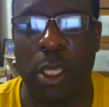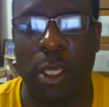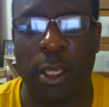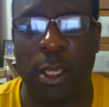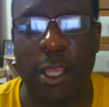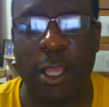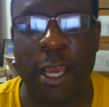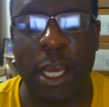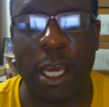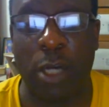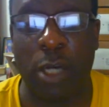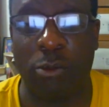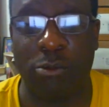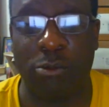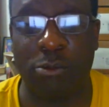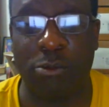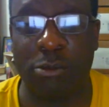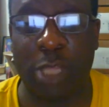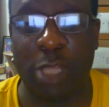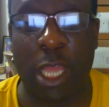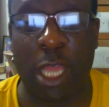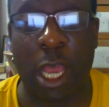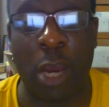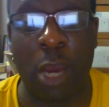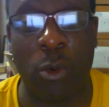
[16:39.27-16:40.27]
Now,
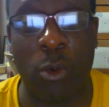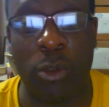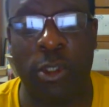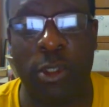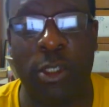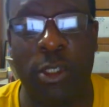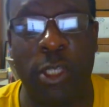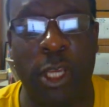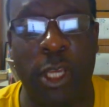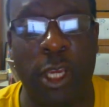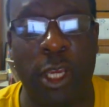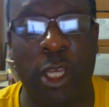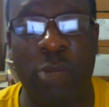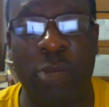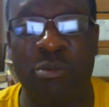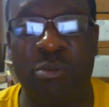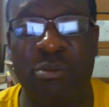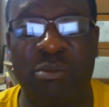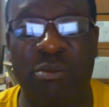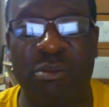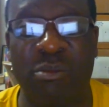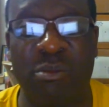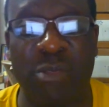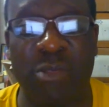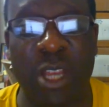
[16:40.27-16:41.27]
I would say
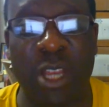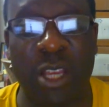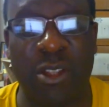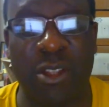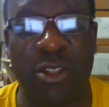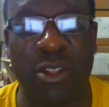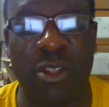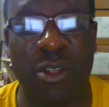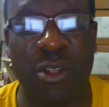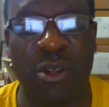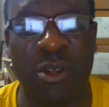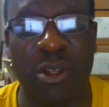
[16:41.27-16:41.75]
that